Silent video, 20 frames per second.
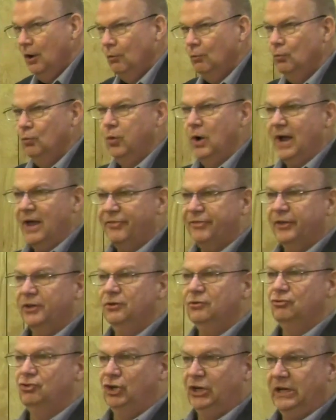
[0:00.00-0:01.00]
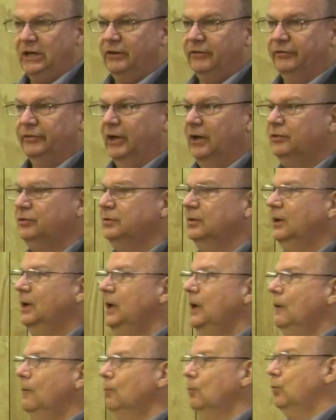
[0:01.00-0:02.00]
with Jesus
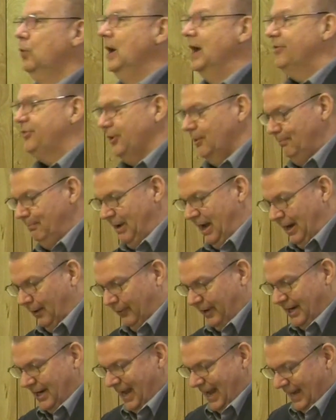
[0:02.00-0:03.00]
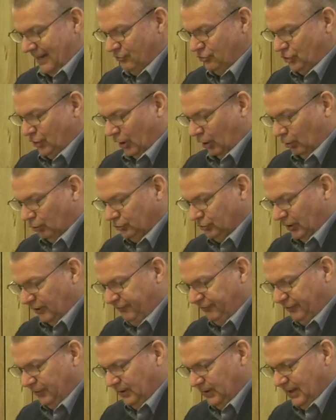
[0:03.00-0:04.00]
with Mary and Joseph